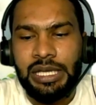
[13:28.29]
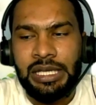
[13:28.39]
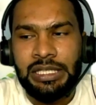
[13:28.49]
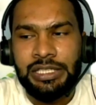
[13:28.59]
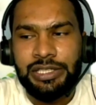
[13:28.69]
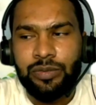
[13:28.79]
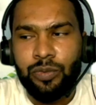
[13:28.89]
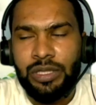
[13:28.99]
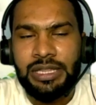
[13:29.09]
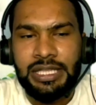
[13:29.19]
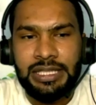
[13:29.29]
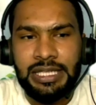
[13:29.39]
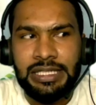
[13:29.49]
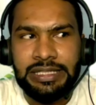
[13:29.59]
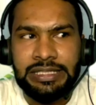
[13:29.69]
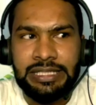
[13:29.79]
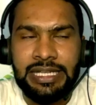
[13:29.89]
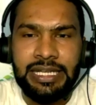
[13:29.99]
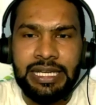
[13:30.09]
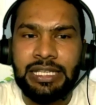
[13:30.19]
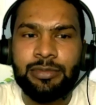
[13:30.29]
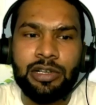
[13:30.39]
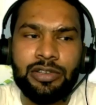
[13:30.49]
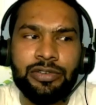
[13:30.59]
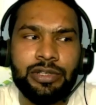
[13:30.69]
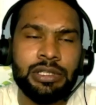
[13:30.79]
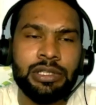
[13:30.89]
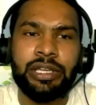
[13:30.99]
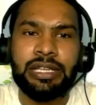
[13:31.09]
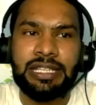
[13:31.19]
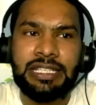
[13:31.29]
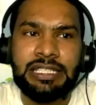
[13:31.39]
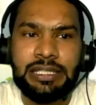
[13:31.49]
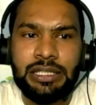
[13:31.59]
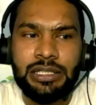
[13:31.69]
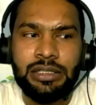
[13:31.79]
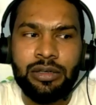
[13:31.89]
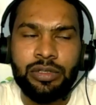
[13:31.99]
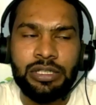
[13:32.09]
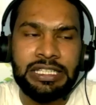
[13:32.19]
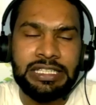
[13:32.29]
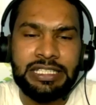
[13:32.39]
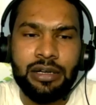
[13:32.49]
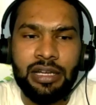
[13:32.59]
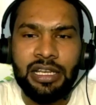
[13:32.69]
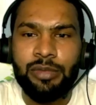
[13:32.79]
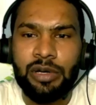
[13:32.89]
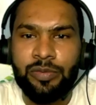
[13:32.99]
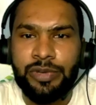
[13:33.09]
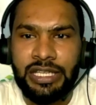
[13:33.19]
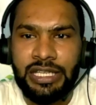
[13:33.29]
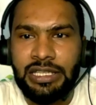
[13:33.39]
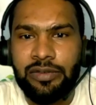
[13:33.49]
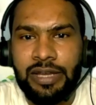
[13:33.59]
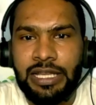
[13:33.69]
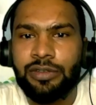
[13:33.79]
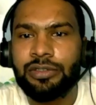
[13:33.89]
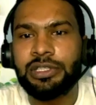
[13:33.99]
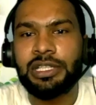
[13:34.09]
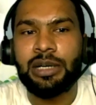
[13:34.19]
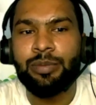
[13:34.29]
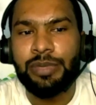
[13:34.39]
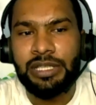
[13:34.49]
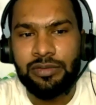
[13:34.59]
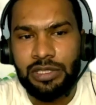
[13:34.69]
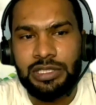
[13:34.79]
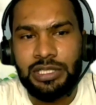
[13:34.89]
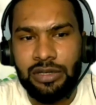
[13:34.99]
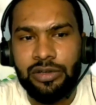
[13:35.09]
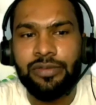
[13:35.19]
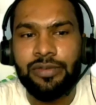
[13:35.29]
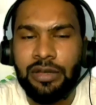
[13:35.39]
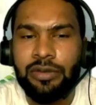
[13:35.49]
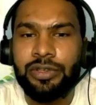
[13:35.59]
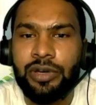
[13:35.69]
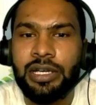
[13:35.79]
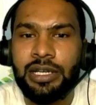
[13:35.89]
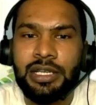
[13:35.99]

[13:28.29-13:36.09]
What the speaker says: And one thing that I have got here is it is all about bringing the value to the company. What sort of value you are